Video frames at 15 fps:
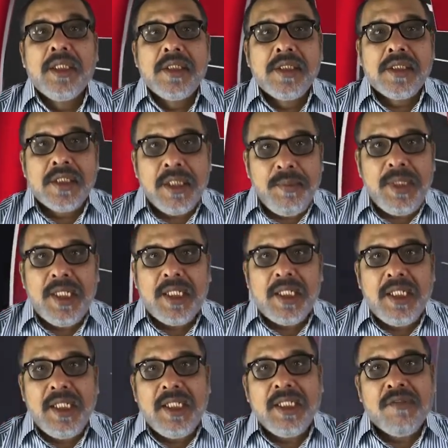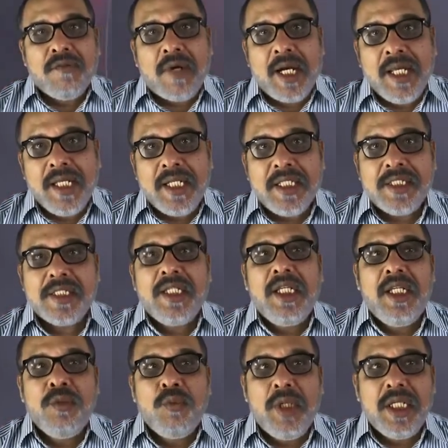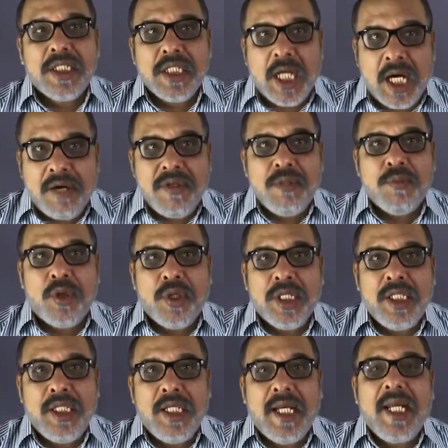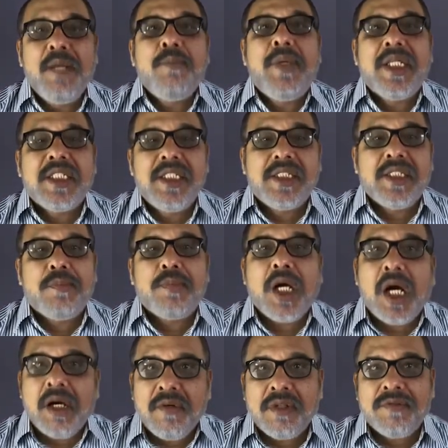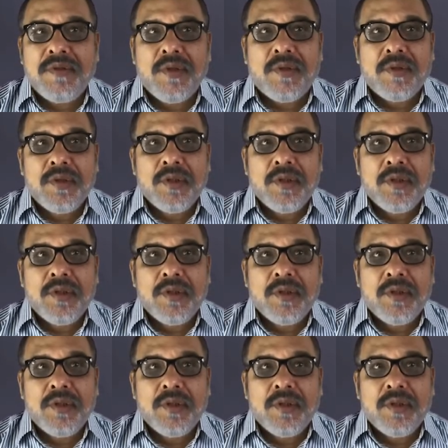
Similarly, the virus invades our body and messes up our flow.